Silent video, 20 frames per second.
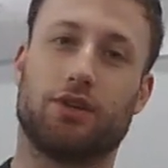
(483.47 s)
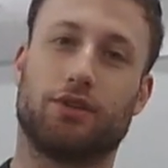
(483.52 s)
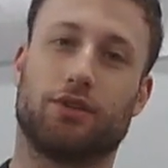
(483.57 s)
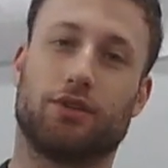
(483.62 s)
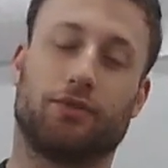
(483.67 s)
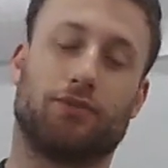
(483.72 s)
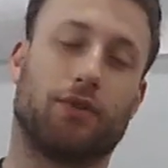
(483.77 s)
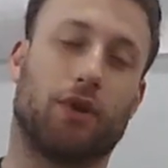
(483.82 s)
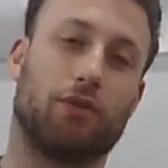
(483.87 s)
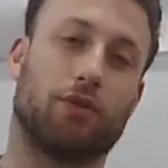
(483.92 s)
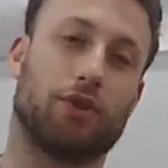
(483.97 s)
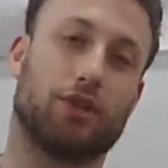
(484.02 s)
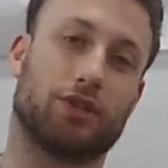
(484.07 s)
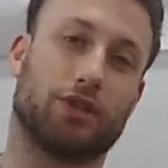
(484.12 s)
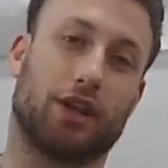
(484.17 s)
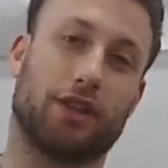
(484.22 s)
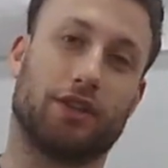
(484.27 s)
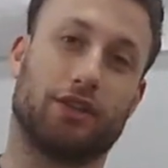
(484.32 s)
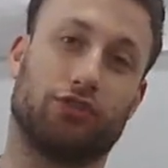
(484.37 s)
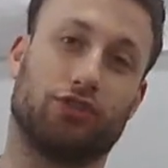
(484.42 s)
To focus
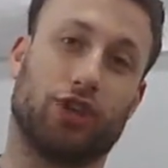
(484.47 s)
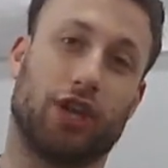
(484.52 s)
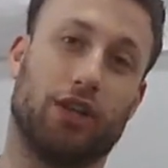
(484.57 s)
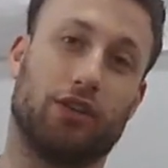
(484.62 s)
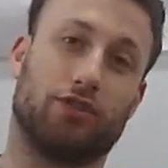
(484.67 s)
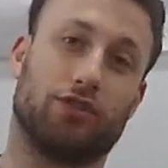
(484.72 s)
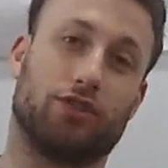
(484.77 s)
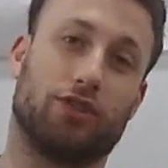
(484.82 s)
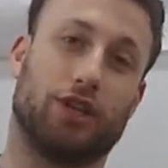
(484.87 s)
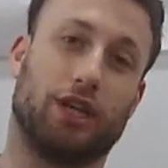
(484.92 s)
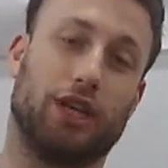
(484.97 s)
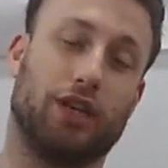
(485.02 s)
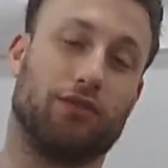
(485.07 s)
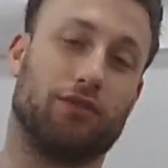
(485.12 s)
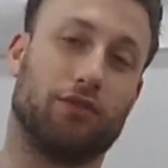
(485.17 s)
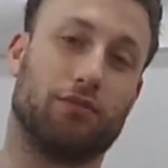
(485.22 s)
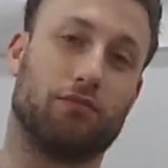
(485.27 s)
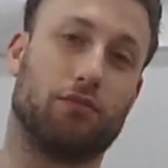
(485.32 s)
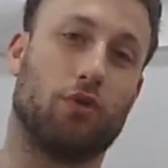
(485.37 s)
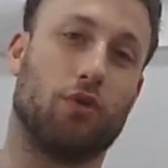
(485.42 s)
on the changes
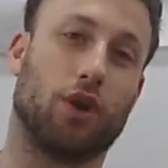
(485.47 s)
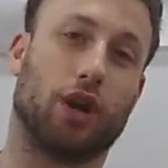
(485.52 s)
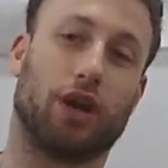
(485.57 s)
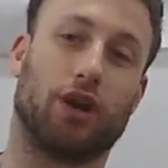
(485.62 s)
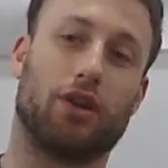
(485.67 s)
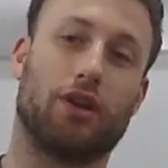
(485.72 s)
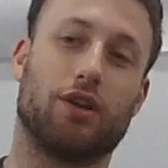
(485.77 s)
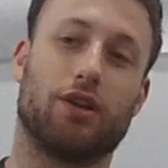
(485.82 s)
even more.